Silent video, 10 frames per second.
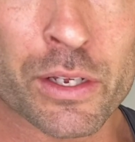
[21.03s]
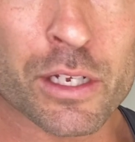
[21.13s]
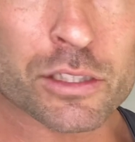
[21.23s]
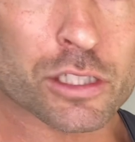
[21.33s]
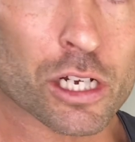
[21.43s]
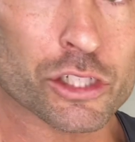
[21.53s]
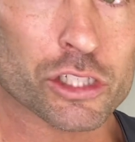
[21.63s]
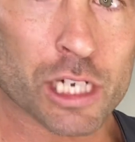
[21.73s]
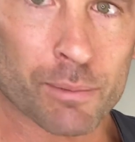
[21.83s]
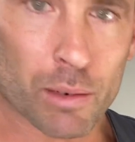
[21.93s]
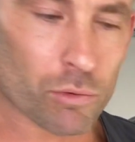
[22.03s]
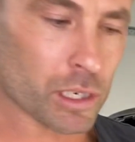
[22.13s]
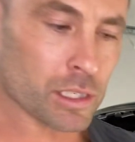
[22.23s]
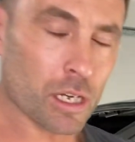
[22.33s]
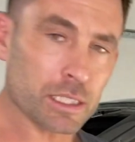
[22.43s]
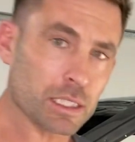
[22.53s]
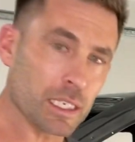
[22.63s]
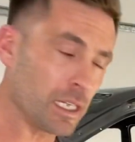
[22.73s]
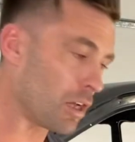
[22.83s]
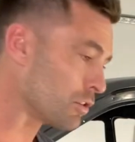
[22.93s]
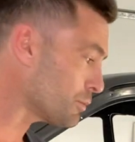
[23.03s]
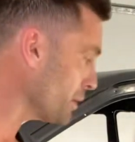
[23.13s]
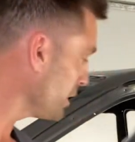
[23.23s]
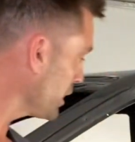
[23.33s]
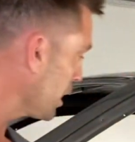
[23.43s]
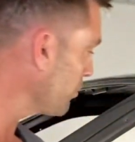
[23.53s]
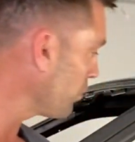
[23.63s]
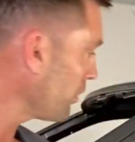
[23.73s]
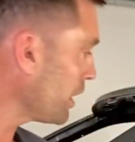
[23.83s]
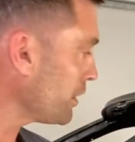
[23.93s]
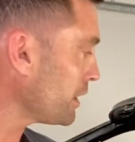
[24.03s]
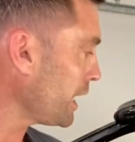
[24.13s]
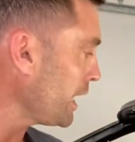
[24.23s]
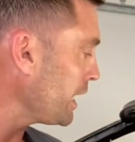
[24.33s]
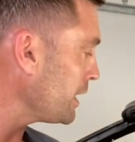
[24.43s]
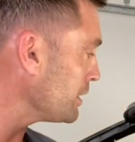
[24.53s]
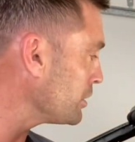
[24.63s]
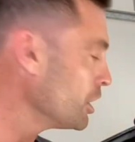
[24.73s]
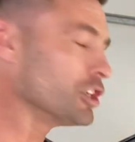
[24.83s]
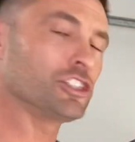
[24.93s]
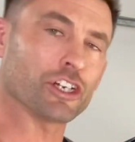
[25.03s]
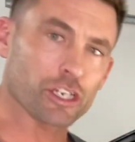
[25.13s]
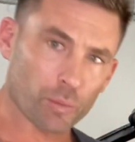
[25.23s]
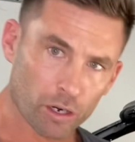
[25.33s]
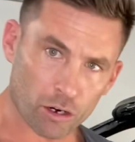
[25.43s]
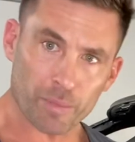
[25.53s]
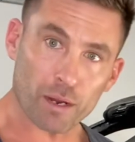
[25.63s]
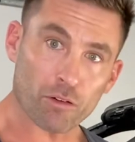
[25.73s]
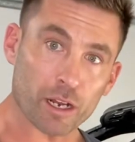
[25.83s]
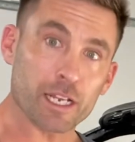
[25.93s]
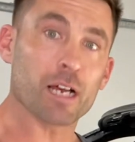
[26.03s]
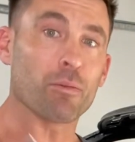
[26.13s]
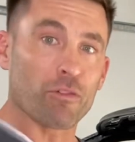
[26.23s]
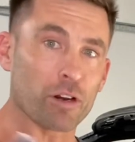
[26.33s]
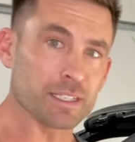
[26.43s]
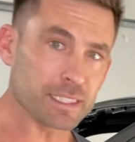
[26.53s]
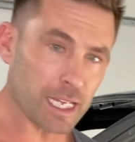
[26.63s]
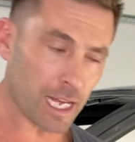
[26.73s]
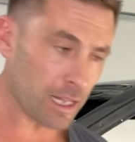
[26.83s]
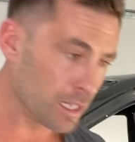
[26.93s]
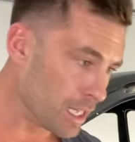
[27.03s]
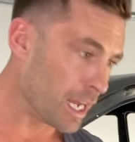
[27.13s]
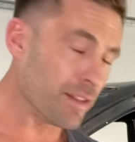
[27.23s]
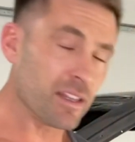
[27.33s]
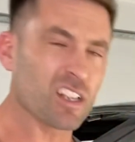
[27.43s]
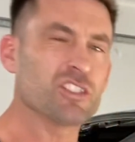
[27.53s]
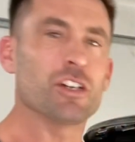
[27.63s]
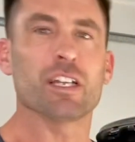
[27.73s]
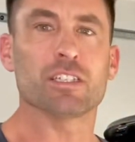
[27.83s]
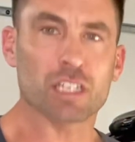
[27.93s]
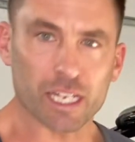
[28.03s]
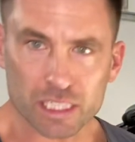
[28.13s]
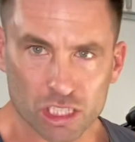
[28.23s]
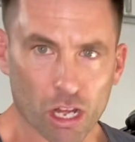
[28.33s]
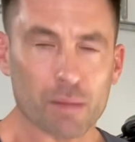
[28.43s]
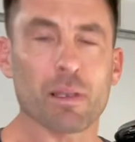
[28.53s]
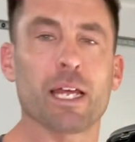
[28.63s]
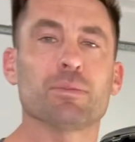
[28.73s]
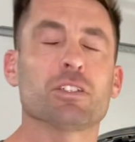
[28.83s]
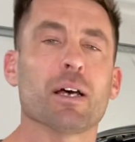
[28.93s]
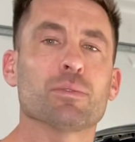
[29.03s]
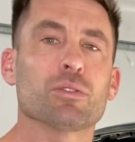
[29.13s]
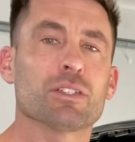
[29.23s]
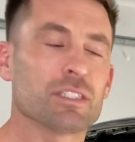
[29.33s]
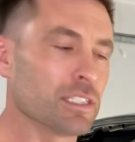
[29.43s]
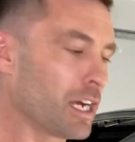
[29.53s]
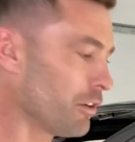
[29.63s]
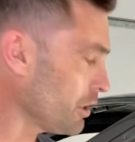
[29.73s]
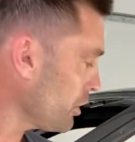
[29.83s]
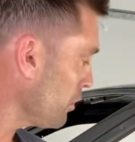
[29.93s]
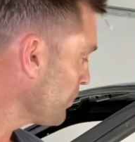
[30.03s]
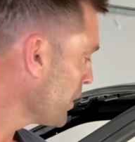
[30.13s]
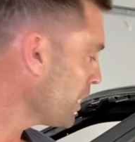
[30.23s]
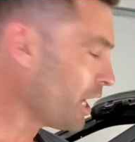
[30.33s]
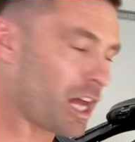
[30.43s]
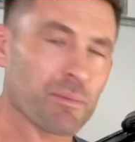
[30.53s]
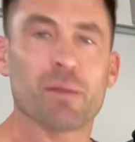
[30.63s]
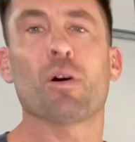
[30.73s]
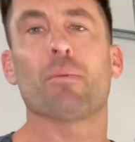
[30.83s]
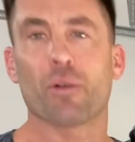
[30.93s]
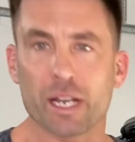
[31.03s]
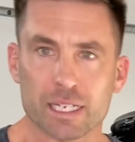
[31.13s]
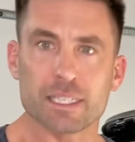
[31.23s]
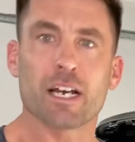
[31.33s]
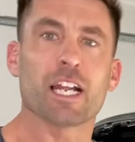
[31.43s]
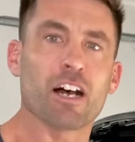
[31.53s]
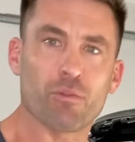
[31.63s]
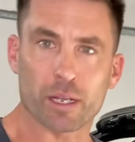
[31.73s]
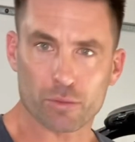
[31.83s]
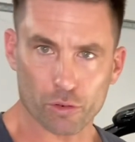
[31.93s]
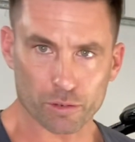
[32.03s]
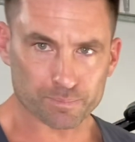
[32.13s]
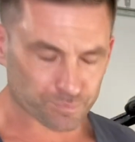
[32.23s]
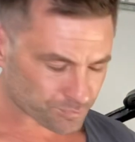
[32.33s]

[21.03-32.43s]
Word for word: So it should come up really nicely. I'll spin the camera around and show you where I'm at right now before I start. And then I'll turn it into like a time lapse type sort of scenario um, and might break it down halfway through.